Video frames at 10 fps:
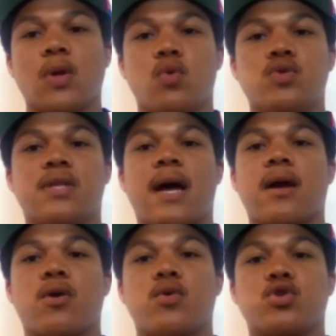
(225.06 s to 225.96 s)
who's
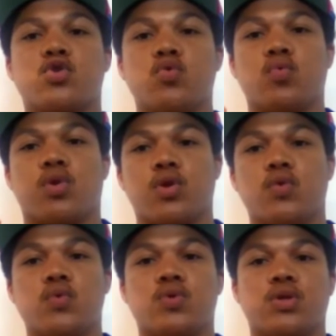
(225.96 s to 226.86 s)
not going to
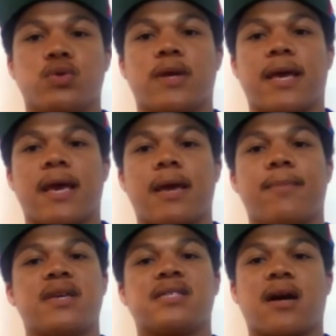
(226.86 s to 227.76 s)
lose you the game,
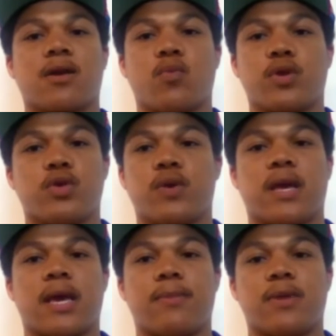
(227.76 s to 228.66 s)
but he's not going to win you the
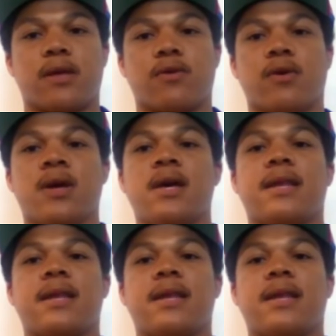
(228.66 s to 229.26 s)
game either.